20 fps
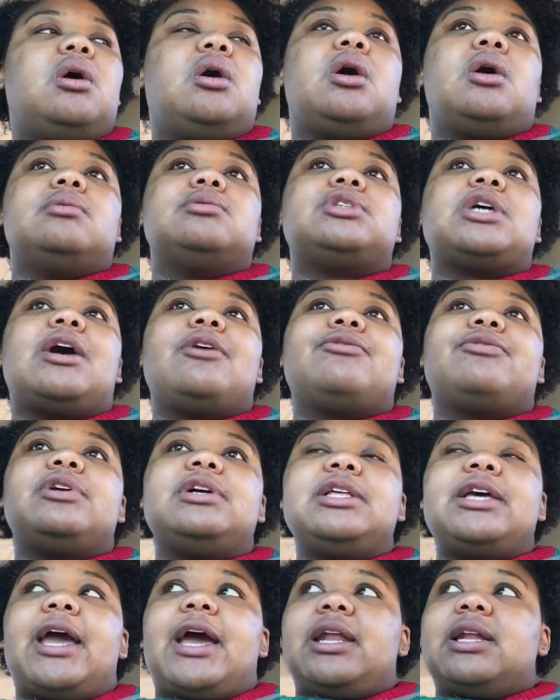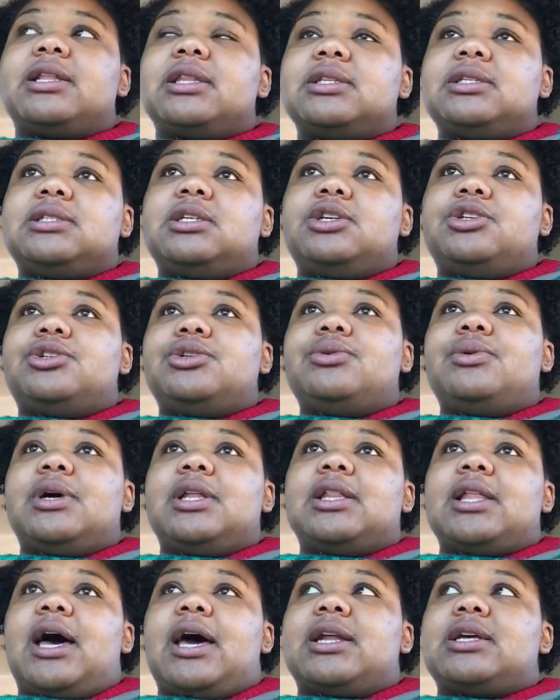So I really had to do a
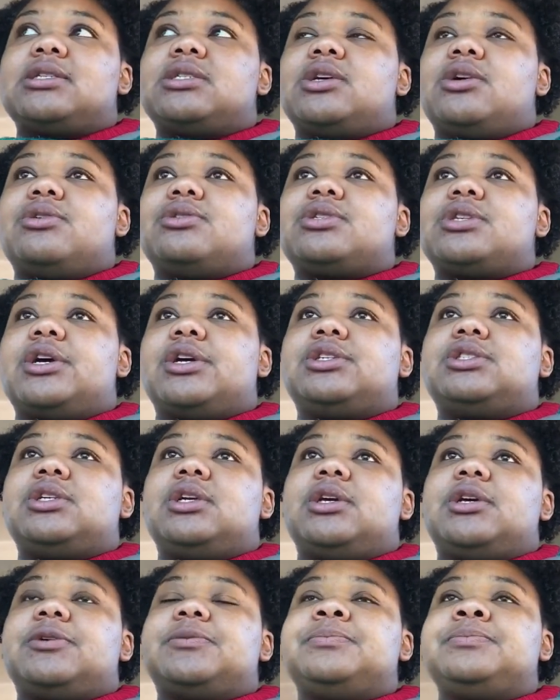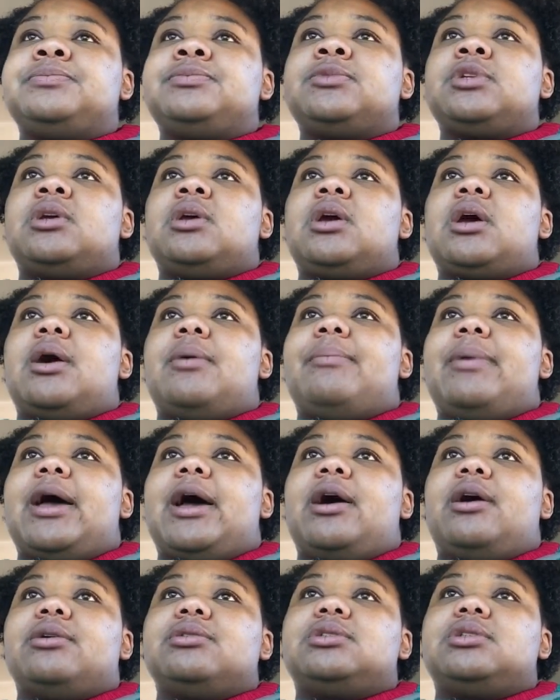lot of soul searching
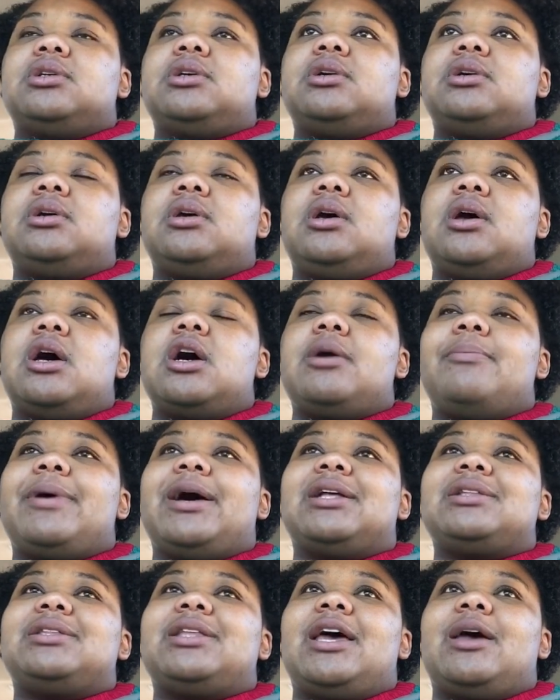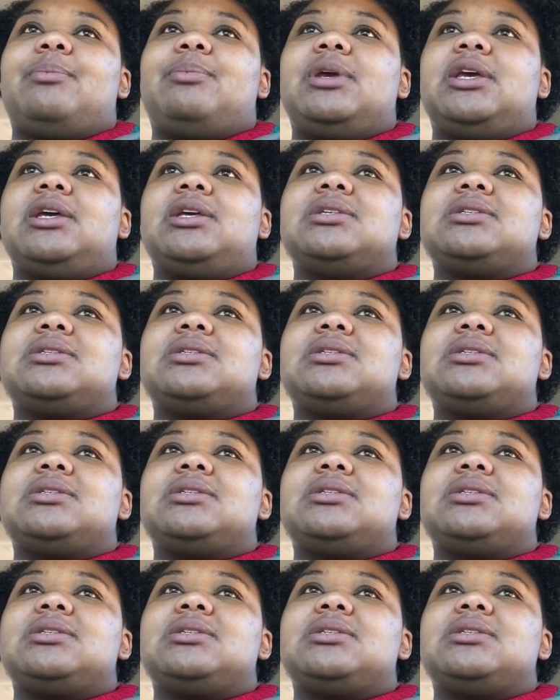about that piece.